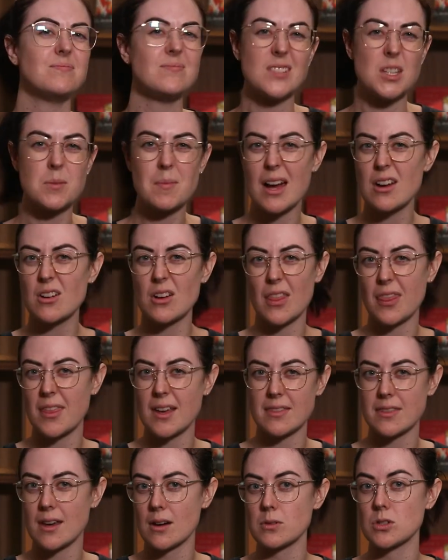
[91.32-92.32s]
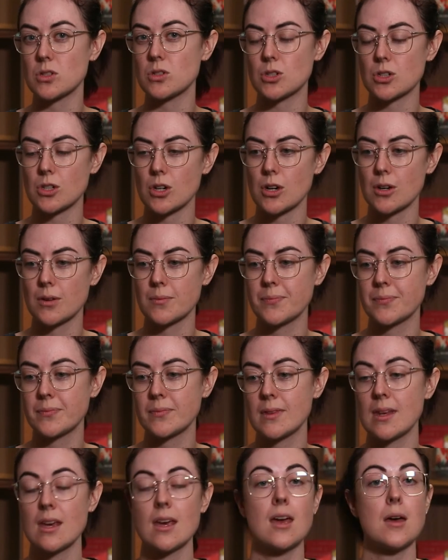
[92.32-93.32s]
you might not think that was true.
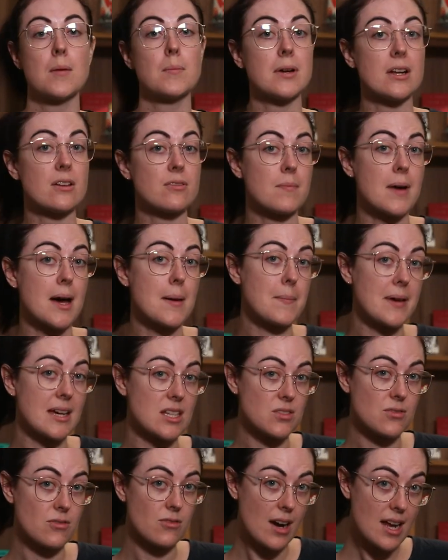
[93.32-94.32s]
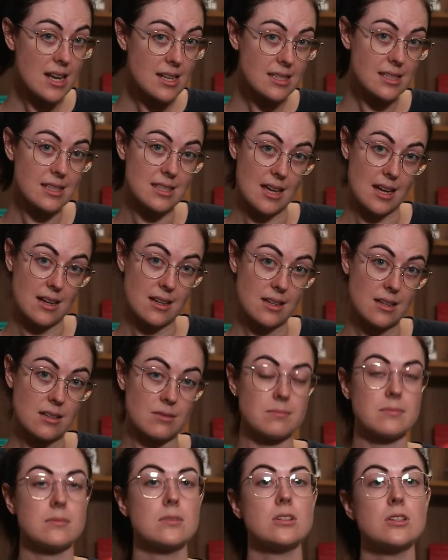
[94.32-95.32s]
But if my best friend said
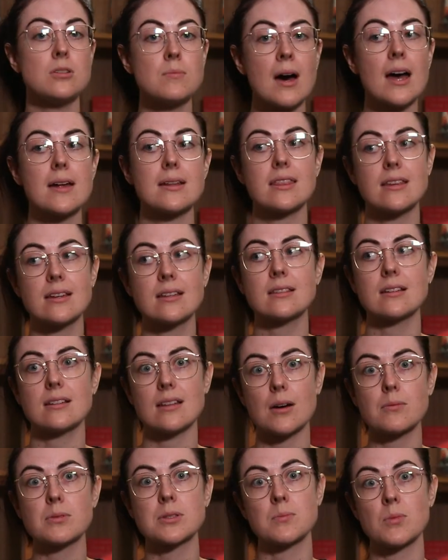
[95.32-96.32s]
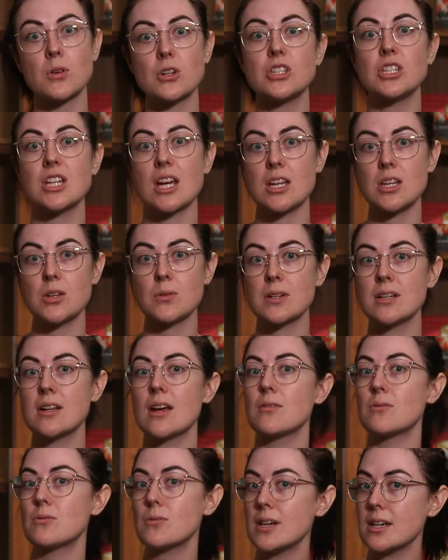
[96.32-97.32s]
it, you might think that that was more genuine
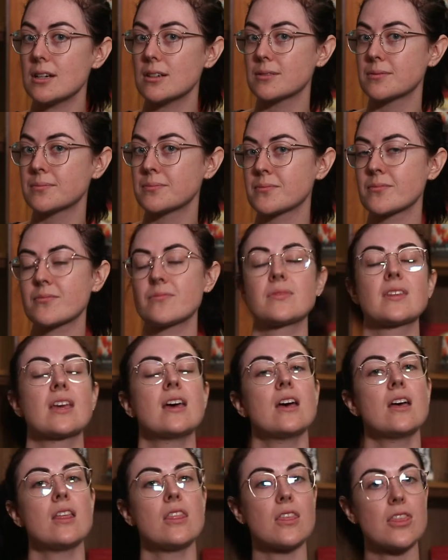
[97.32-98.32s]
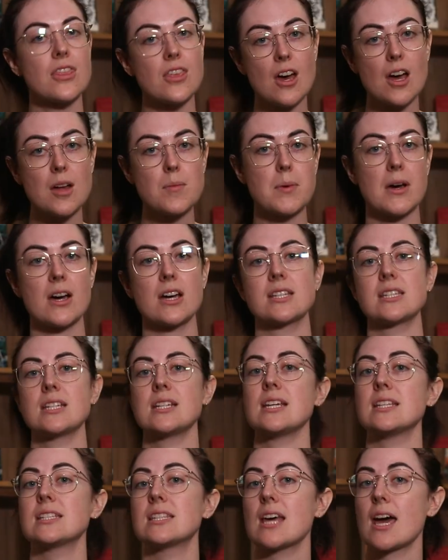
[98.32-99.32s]
and real. The third person
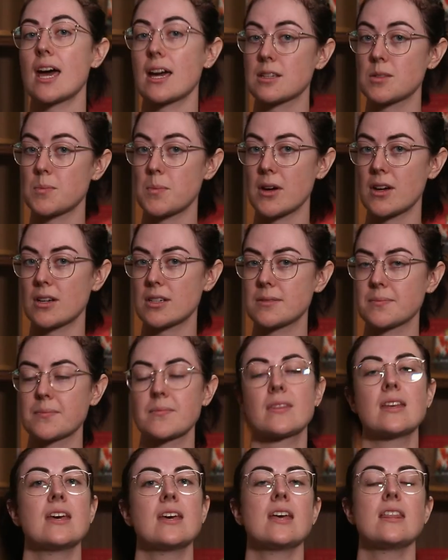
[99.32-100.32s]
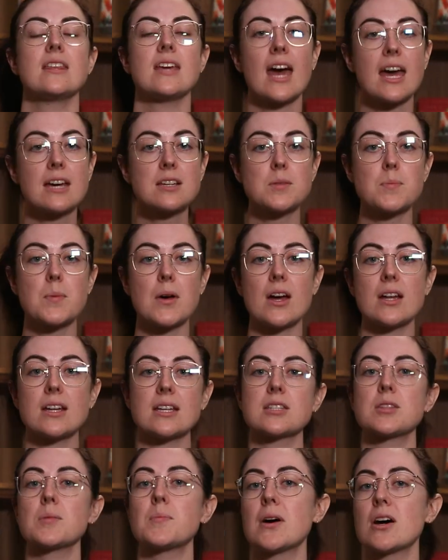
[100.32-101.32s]
is the expert. The expert
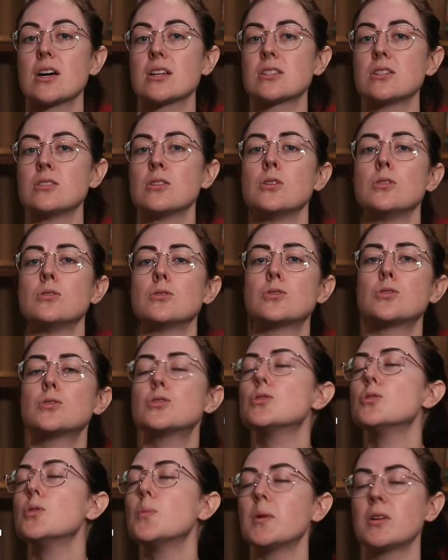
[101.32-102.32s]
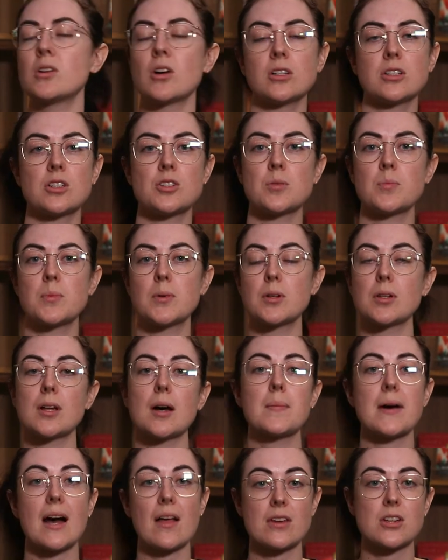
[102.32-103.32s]
is the person who's super knowledgeable
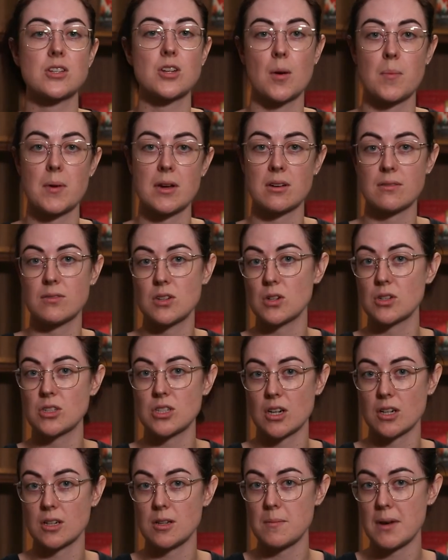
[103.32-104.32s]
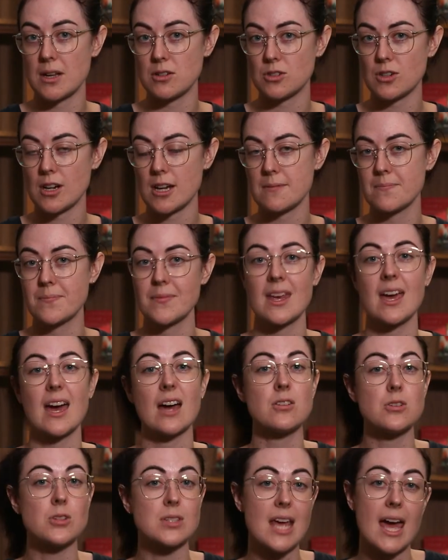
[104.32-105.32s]
about the topic of your documentary
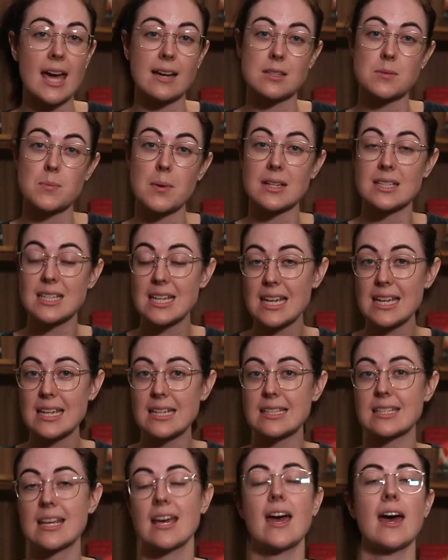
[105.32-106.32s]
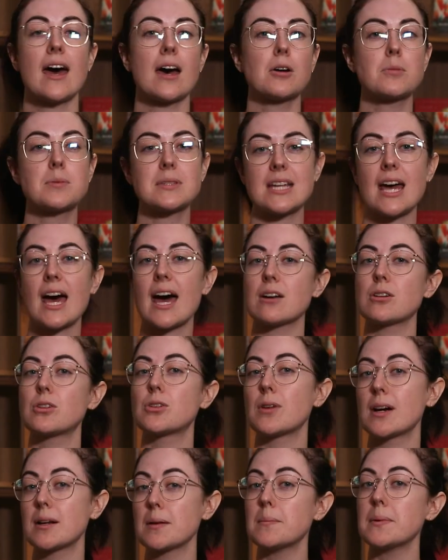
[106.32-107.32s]
and whose expertise helps to add
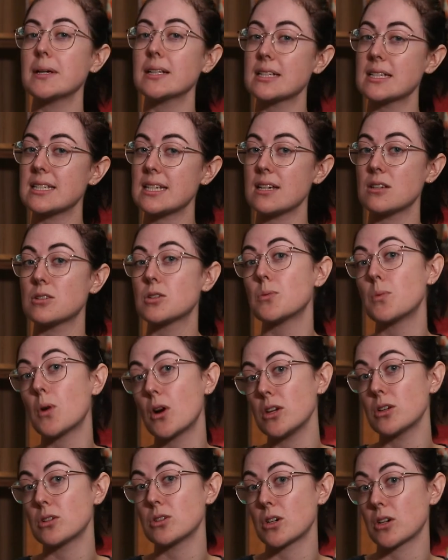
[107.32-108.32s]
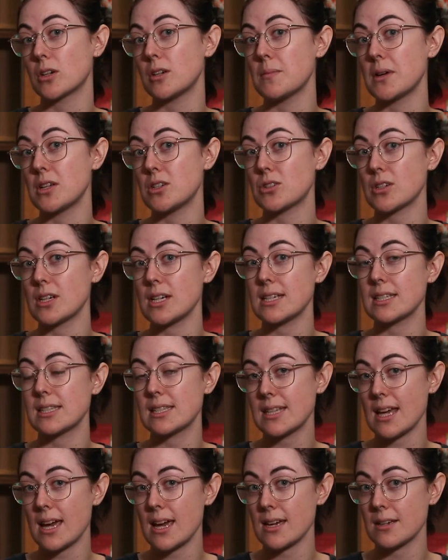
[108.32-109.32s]
credibility to what your documentary is
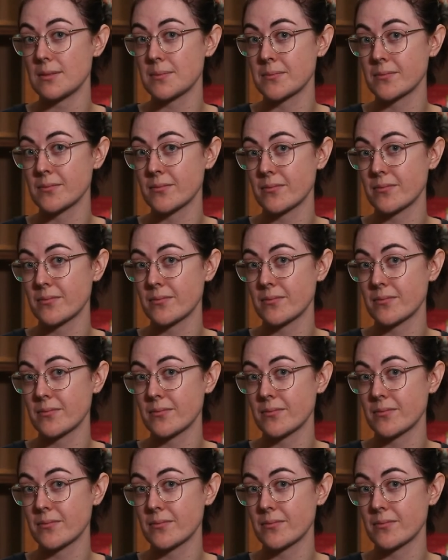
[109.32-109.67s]
saying.